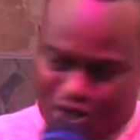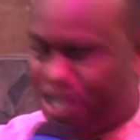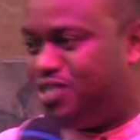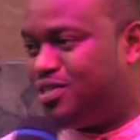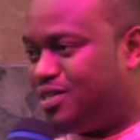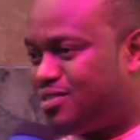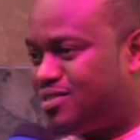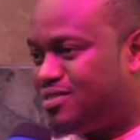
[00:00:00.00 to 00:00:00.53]

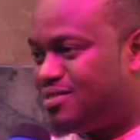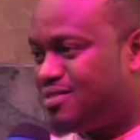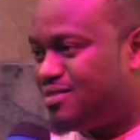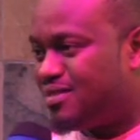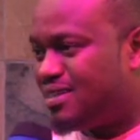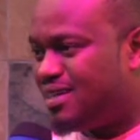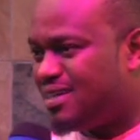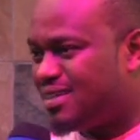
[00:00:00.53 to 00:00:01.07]
Jesus.
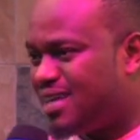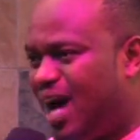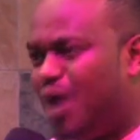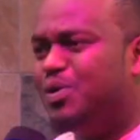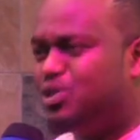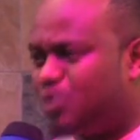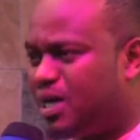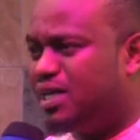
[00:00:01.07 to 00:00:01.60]
Are
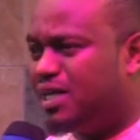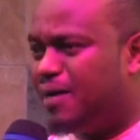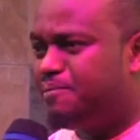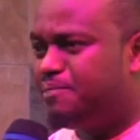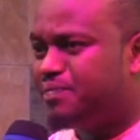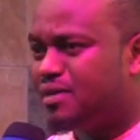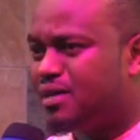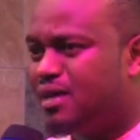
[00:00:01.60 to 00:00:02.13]
we together?
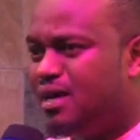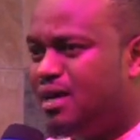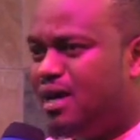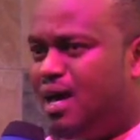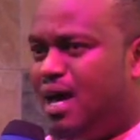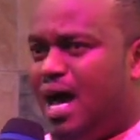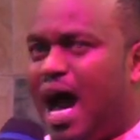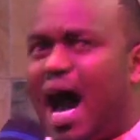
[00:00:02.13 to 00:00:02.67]

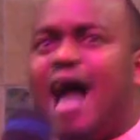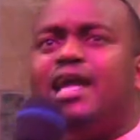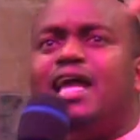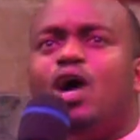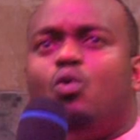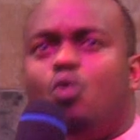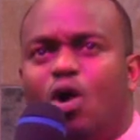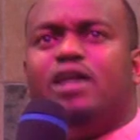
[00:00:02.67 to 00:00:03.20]
And
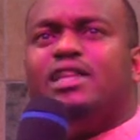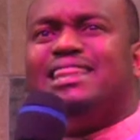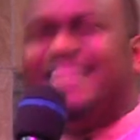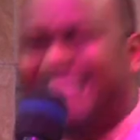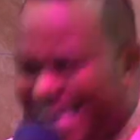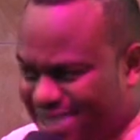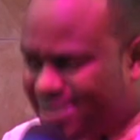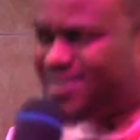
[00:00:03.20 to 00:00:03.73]
I want
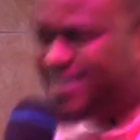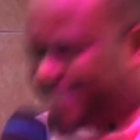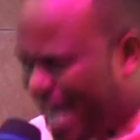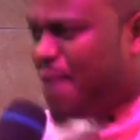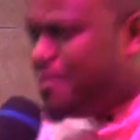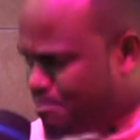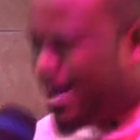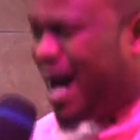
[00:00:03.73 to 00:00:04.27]
this
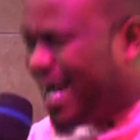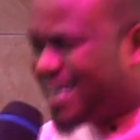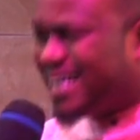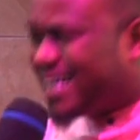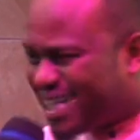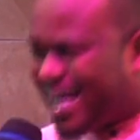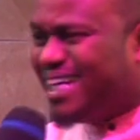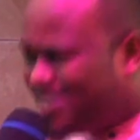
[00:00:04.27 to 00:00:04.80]
same man,
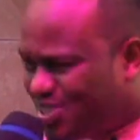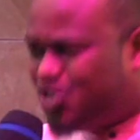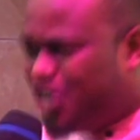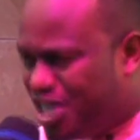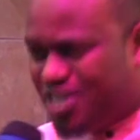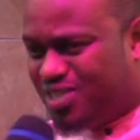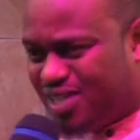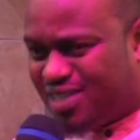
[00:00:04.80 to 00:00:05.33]
Christ
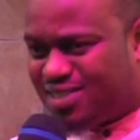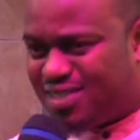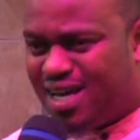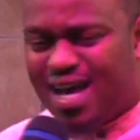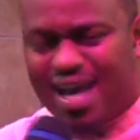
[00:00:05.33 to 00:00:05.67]
Jesus,